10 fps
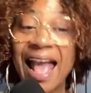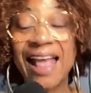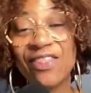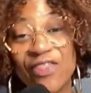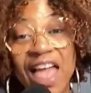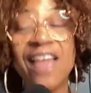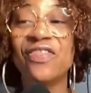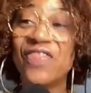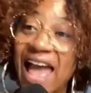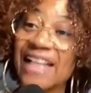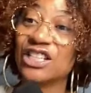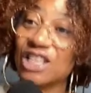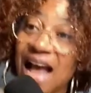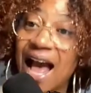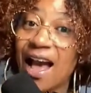And then that
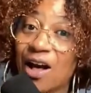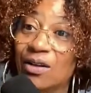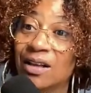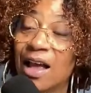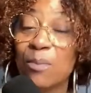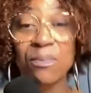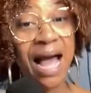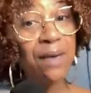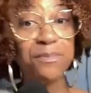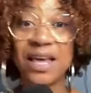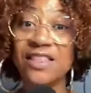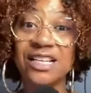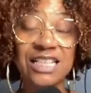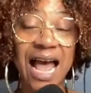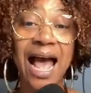child might be
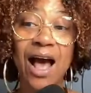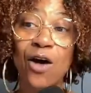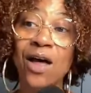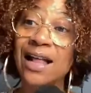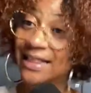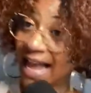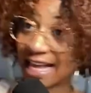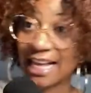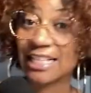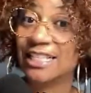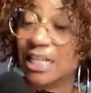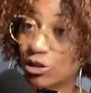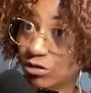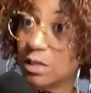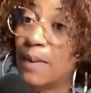the child that gets
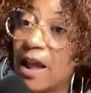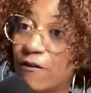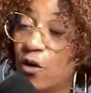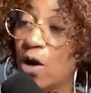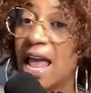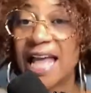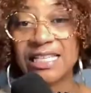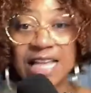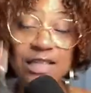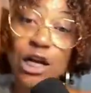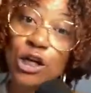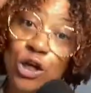disrespectful and says,